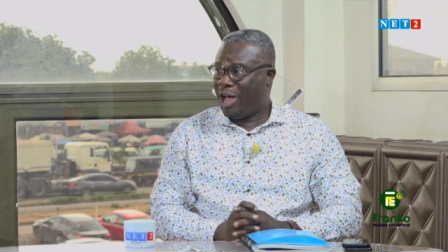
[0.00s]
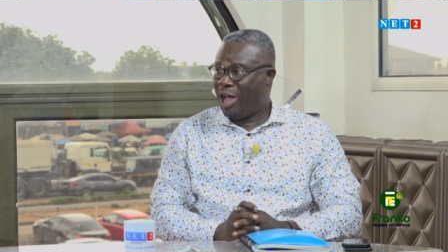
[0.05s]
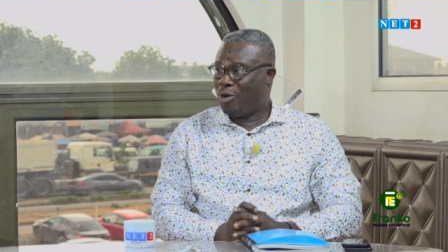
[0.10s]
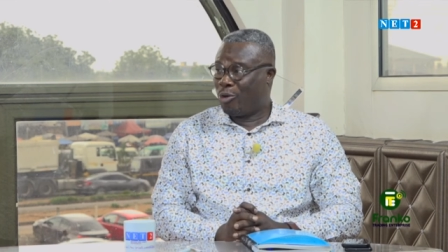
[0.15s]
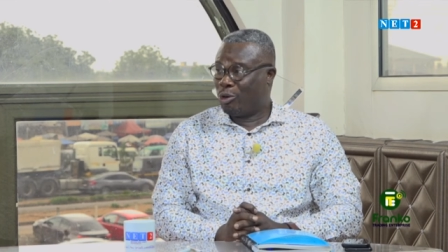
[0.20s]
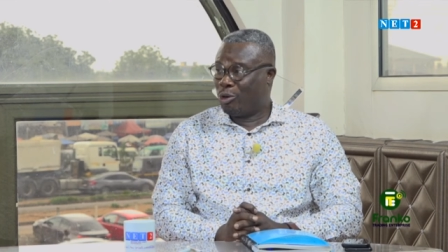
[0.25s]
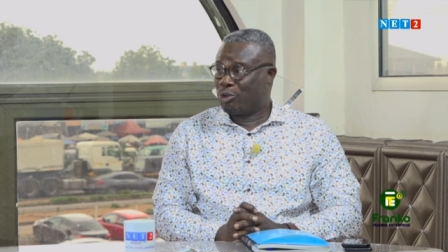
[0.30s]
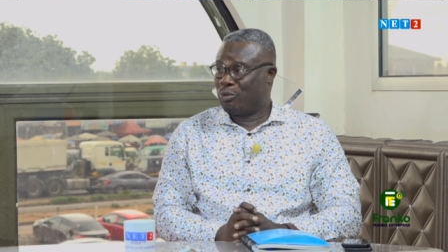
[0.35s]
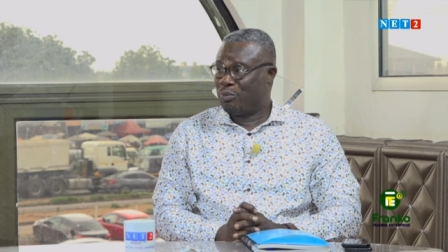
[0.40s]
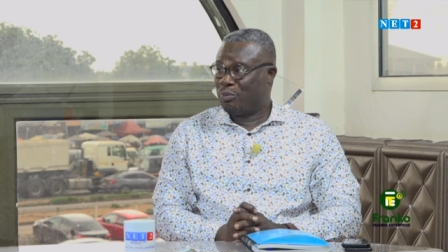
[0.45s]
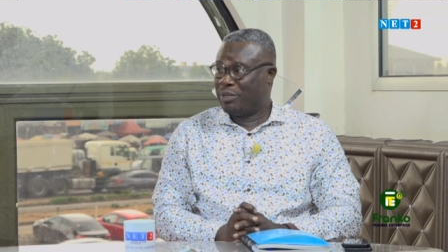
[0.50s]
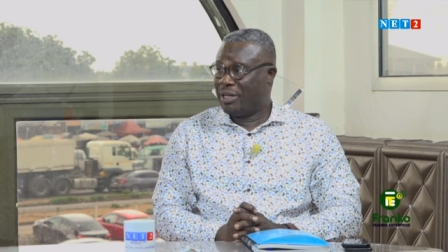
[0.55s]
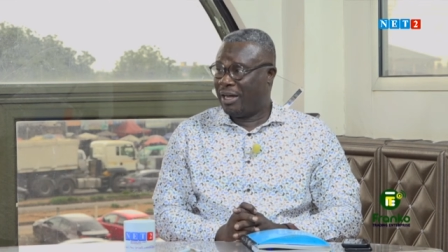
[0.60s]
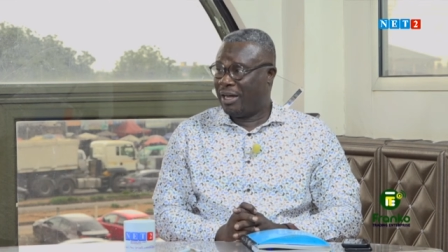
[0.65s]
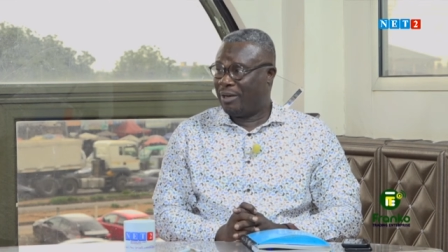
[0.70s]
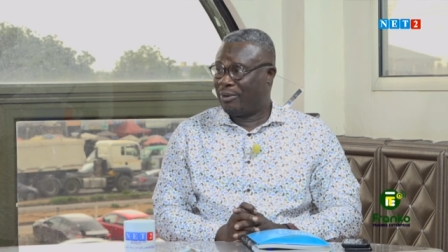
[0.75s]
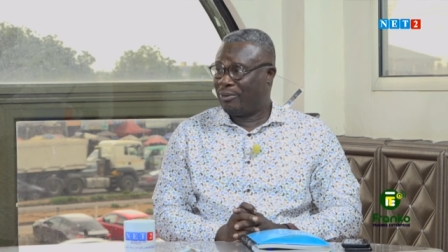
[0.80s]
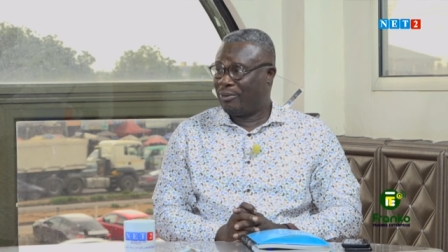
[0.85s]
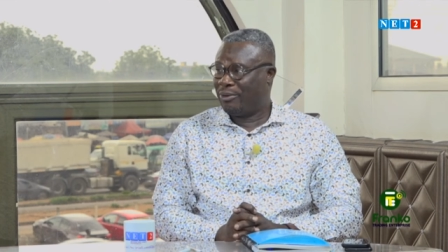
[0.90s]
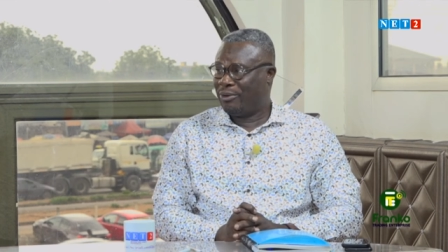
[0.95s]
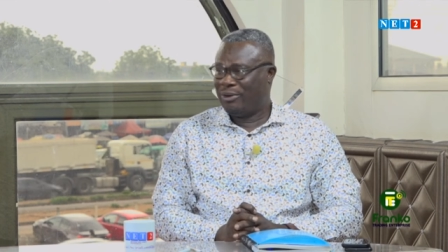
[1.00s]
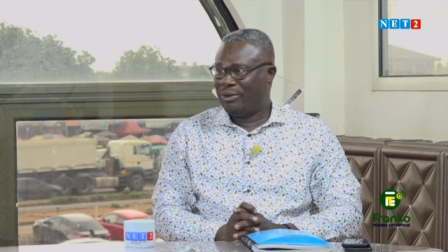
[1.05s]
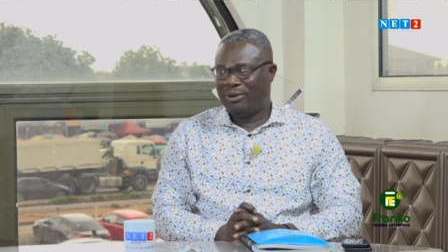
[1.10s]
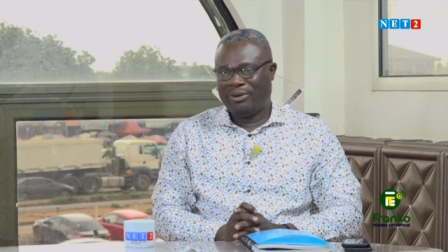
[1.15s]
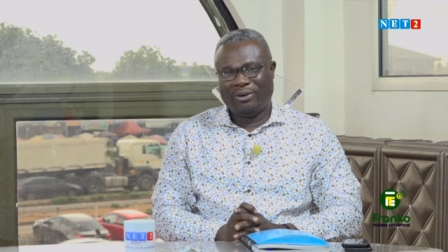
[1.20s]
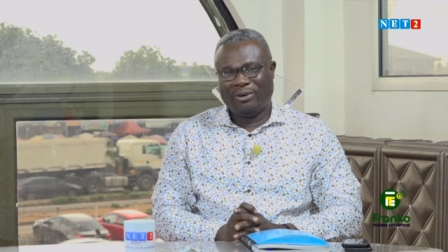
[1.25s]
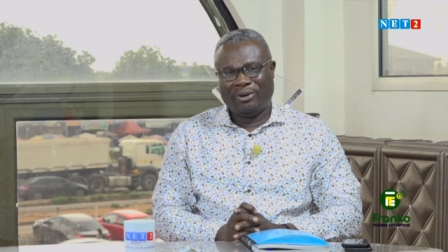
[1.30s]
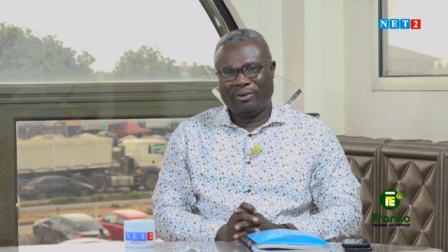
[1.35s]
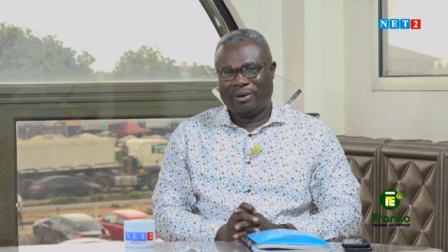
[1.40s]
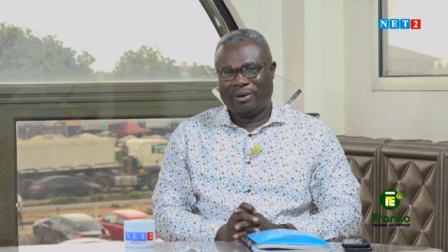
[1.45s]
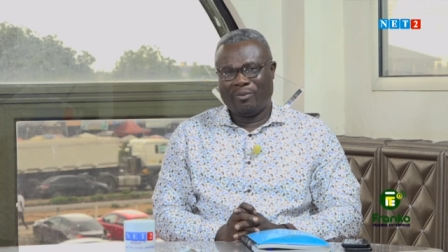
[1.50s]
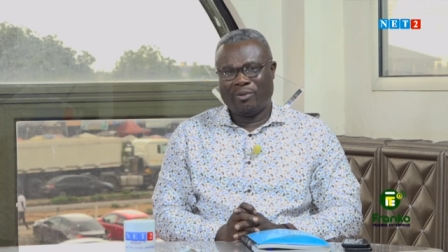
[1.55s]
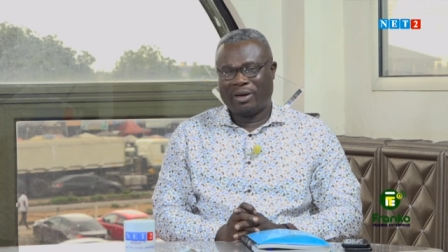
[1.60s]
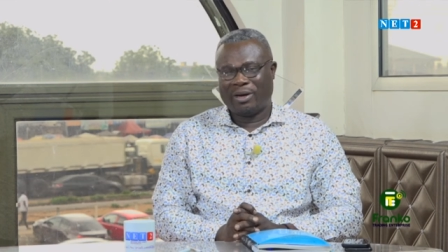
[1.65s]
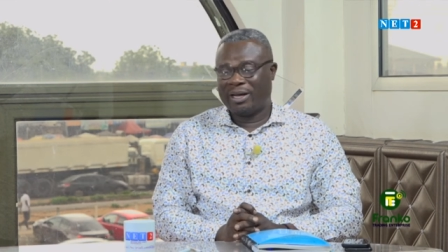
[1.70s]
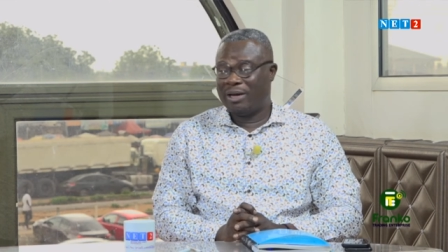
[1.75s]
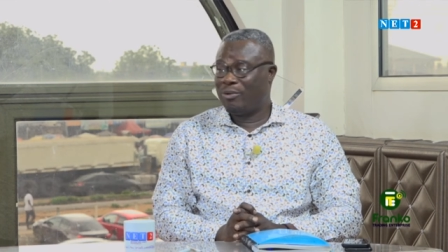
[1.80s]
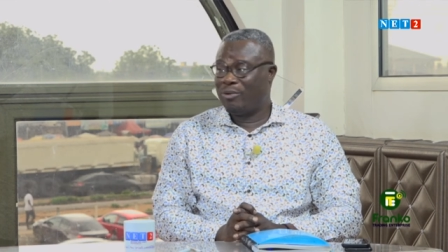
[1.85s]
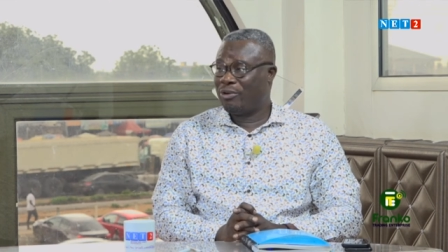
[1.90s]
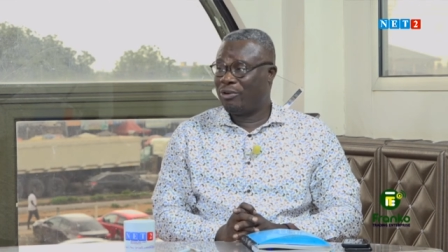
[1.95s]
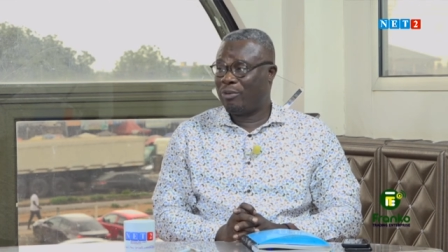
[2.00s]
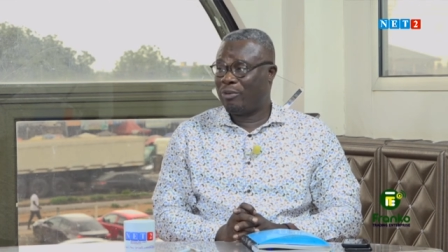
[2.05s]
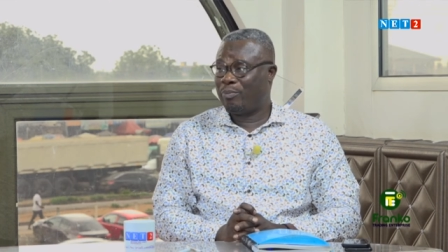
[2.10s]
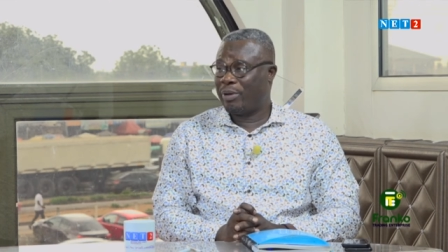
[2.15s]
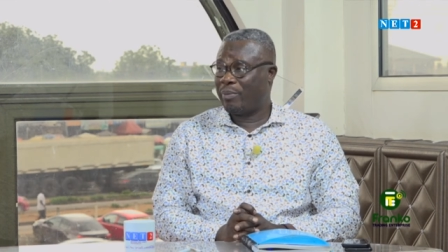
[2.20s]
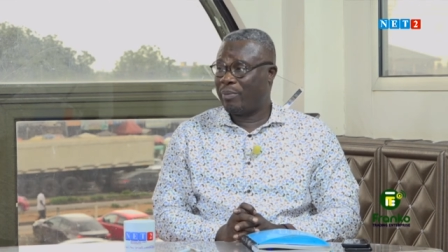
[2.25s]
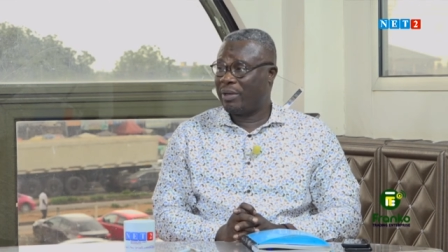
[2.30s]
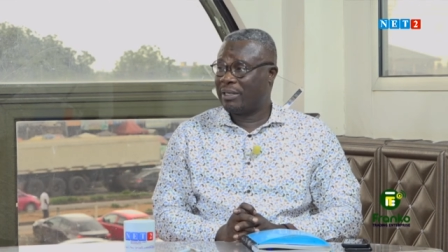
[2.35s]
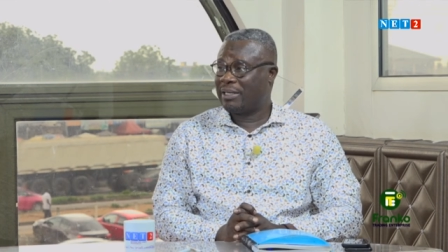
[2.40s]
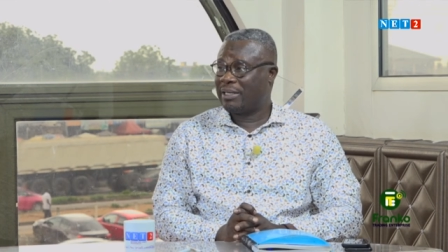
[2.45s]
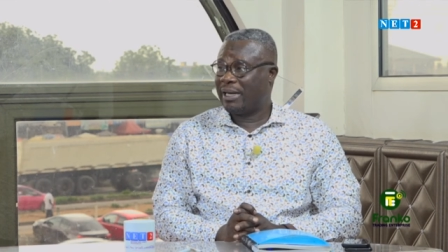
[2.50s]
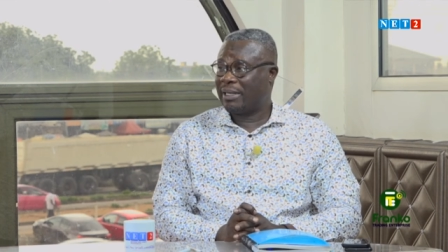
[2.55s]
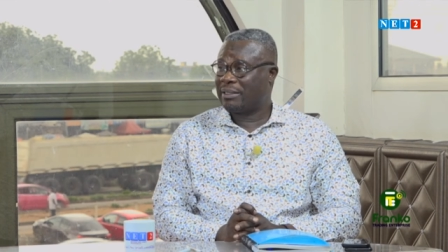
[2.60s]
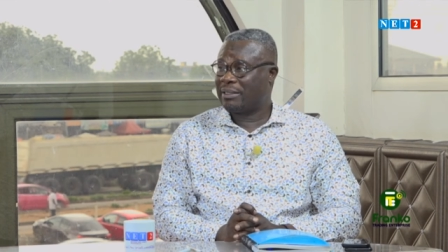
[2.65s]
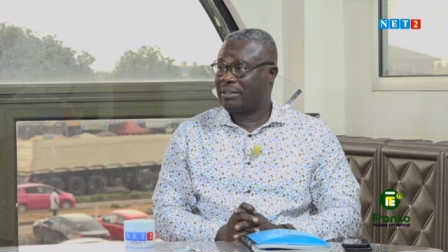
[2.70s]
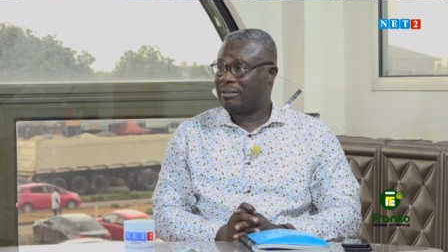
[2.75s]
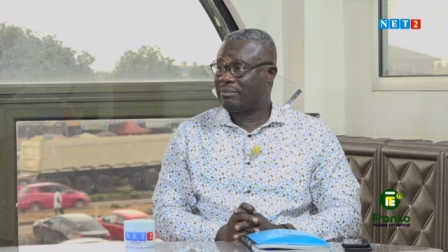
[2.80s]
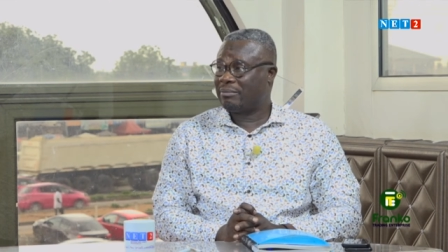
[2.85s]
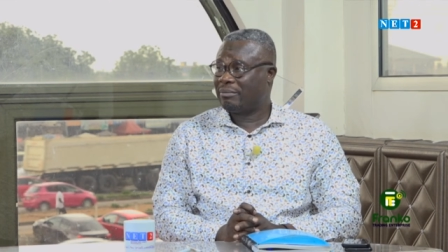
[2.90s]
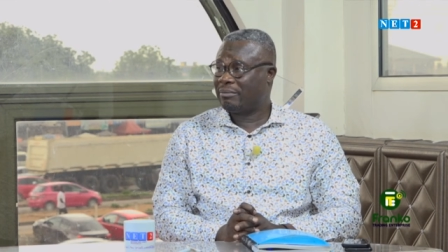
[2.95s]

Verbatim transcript: and Cosubiano. Honorable Ken will not permit that.